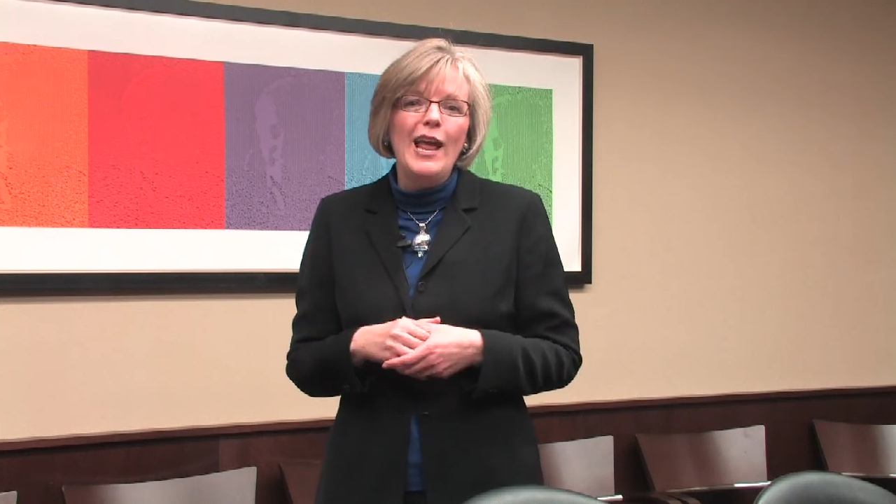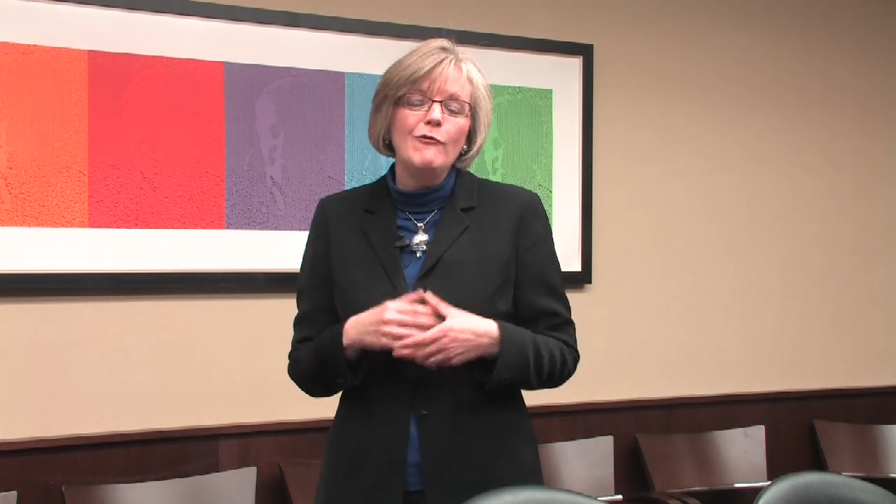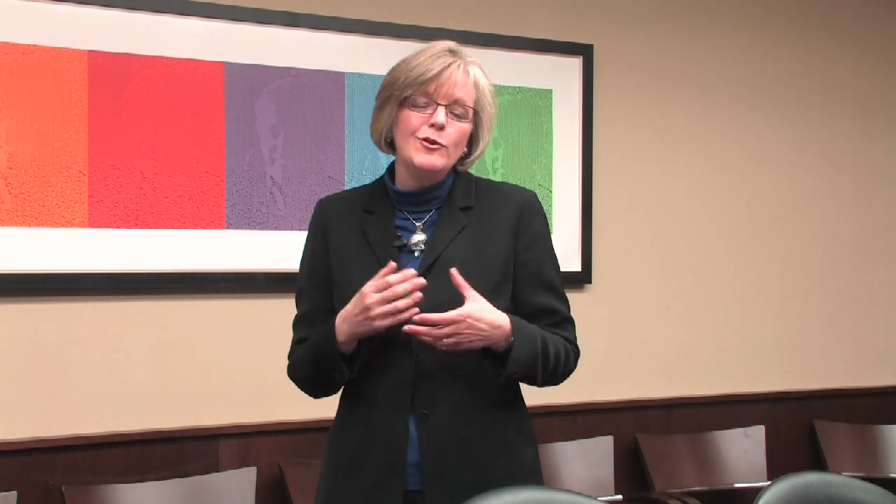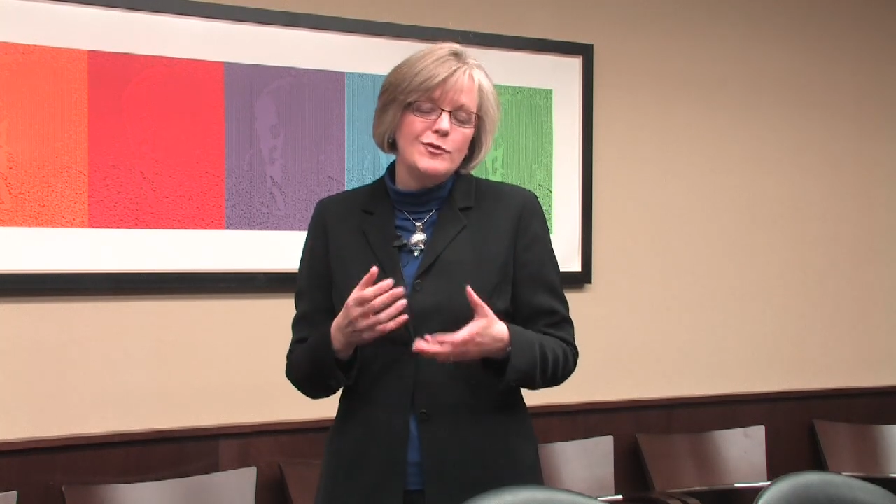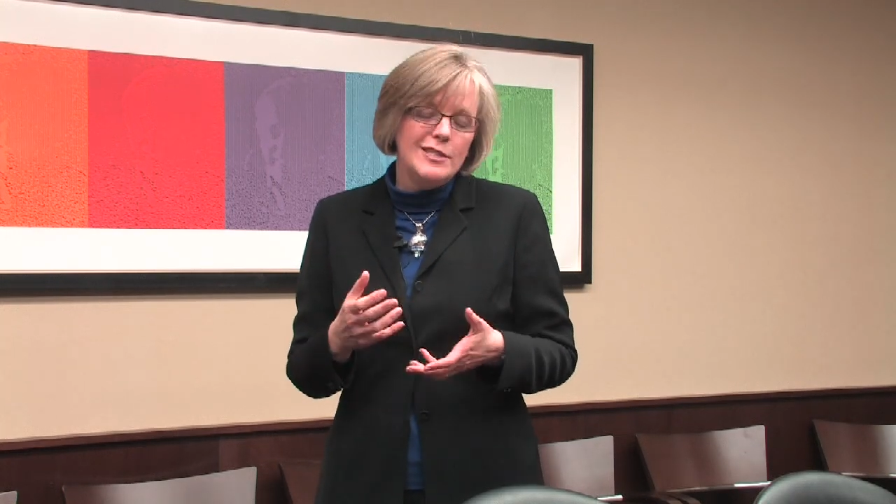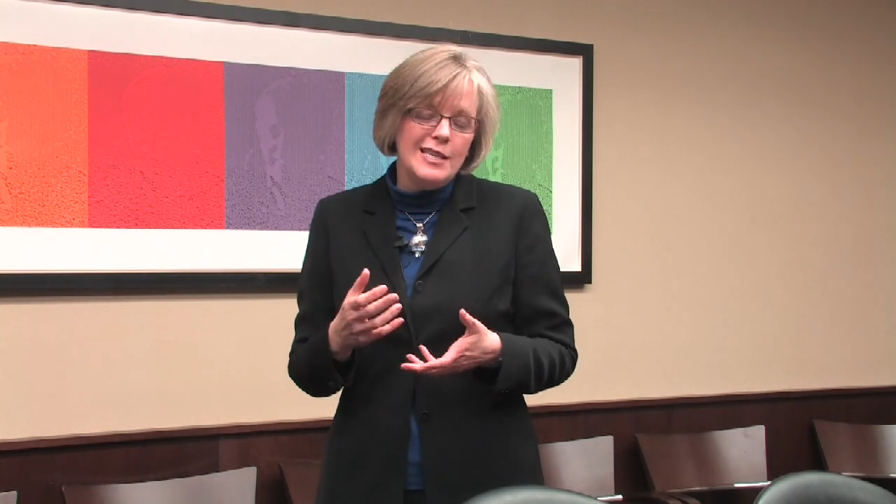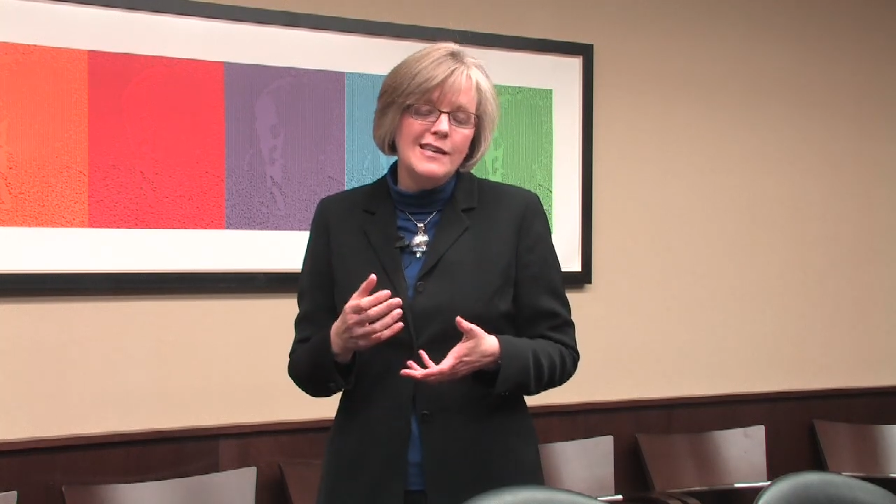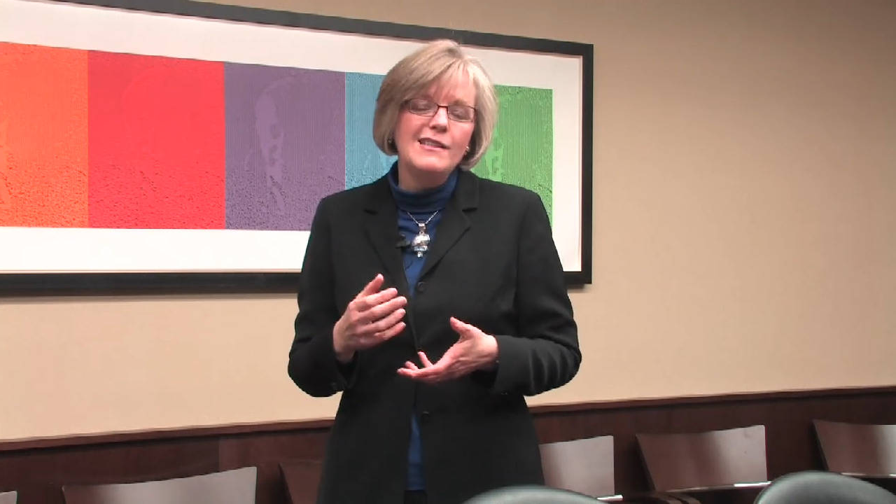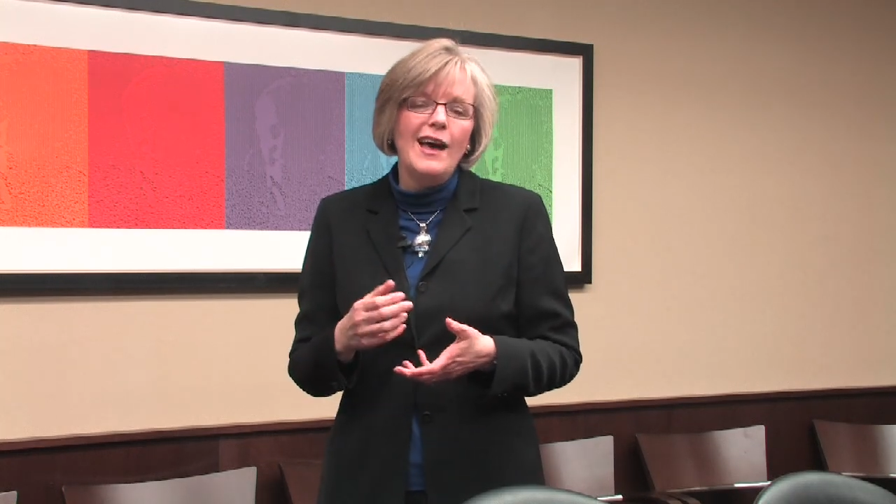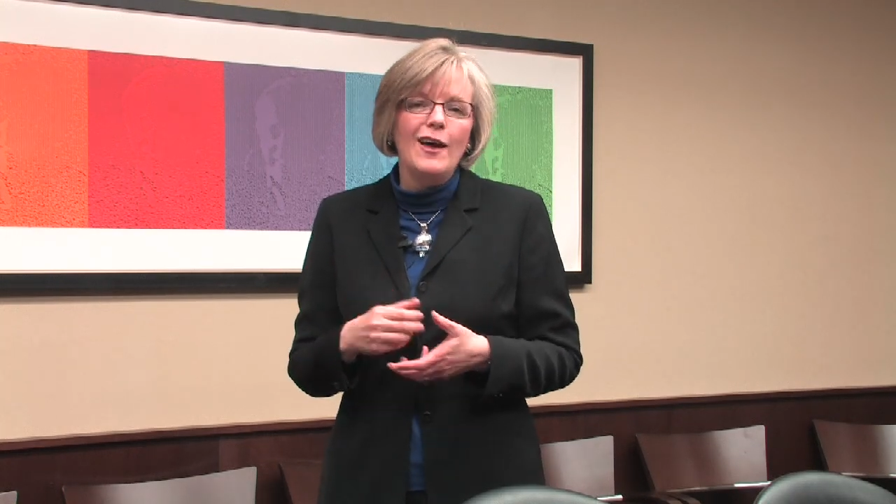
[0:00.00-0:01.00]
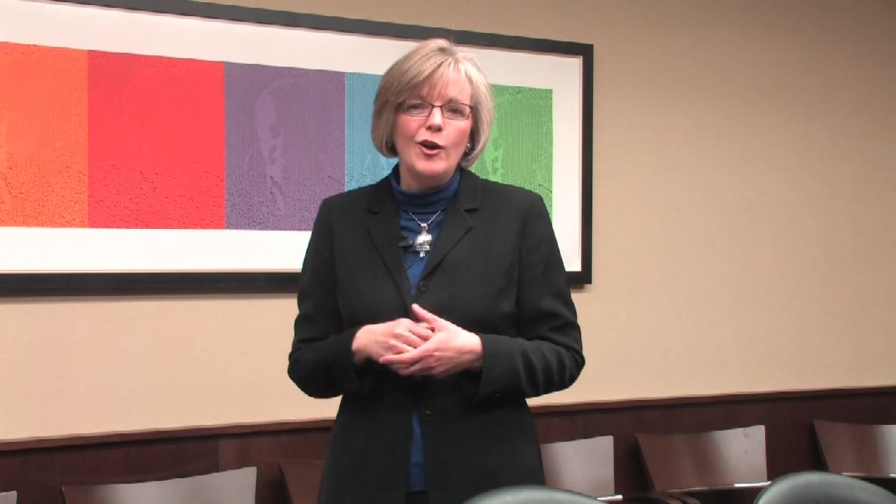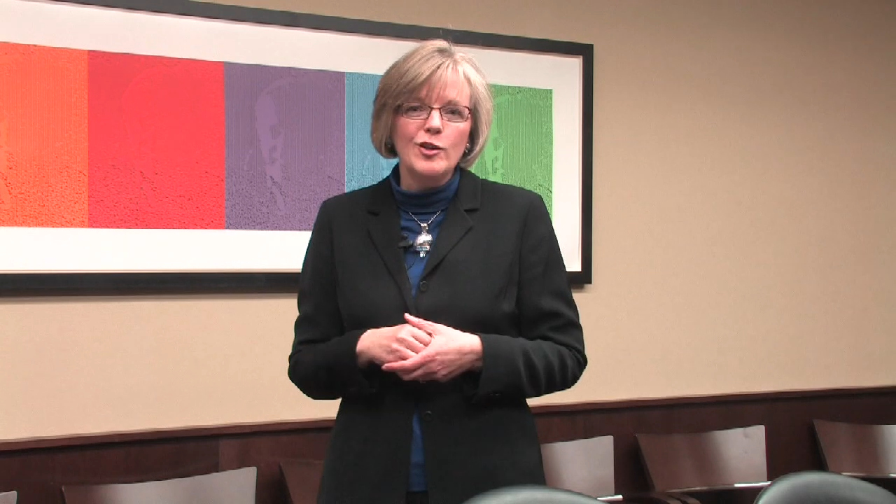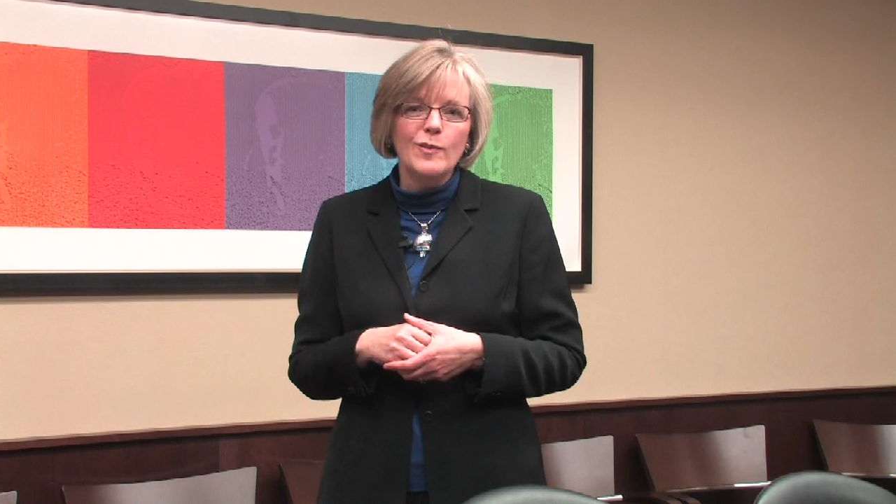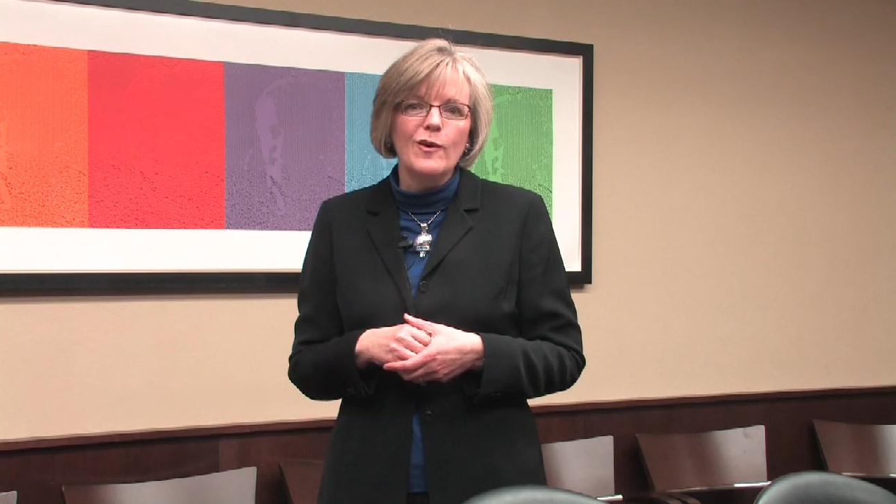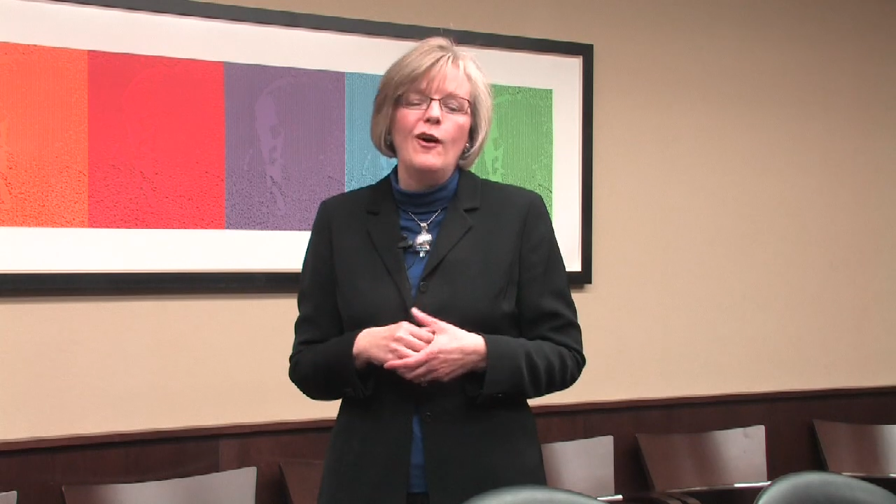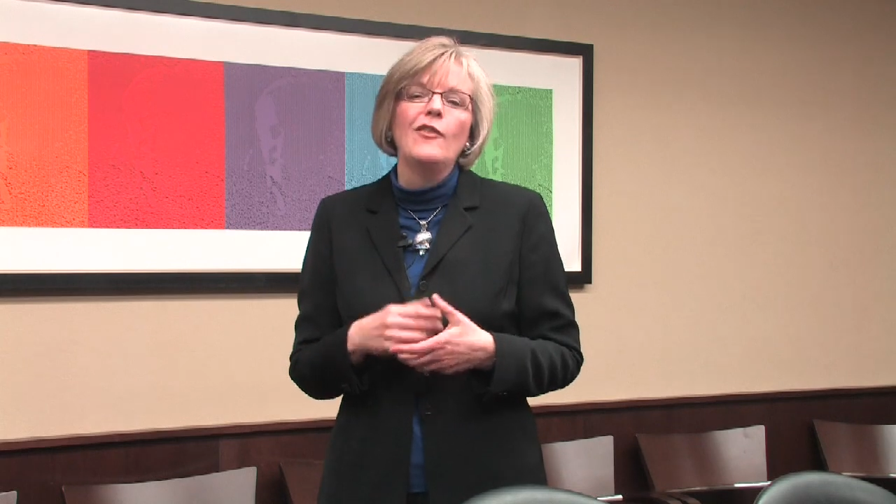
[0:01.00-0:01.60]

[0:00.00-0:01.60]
if you see that on your bra,